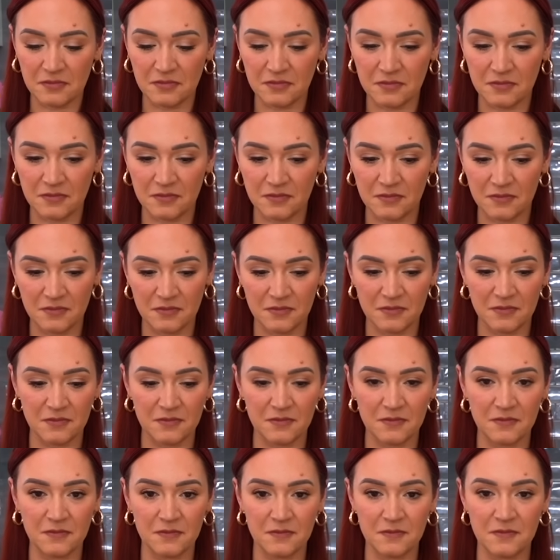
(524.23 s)

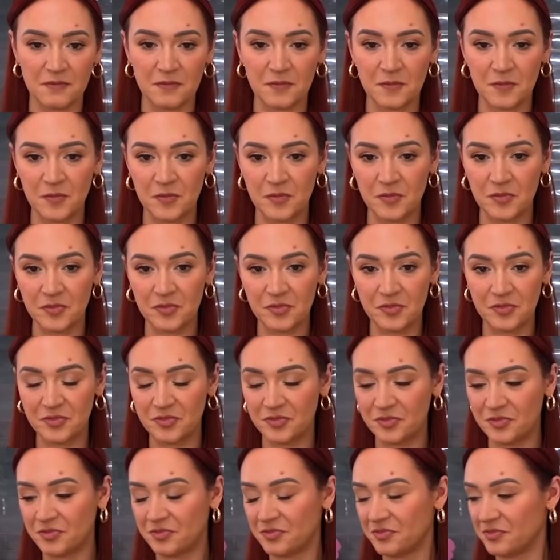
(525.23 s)

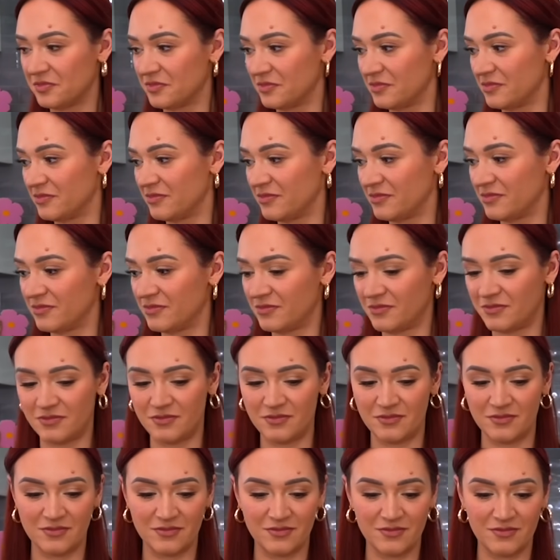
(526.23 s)

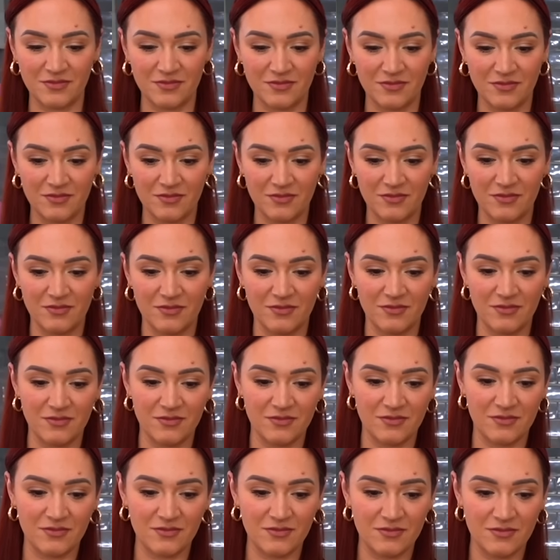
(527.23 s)

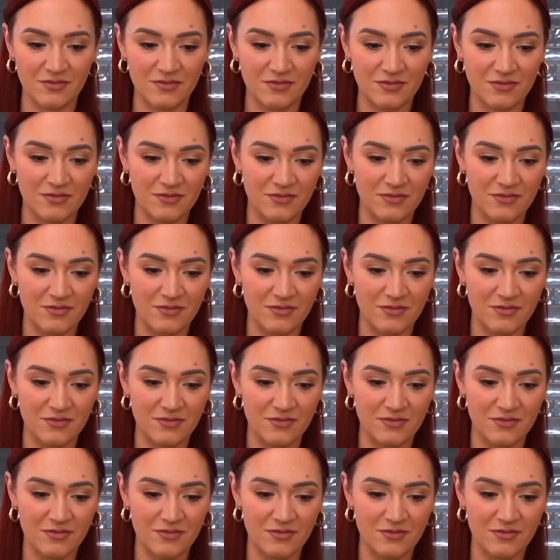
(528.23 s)
(not speaking)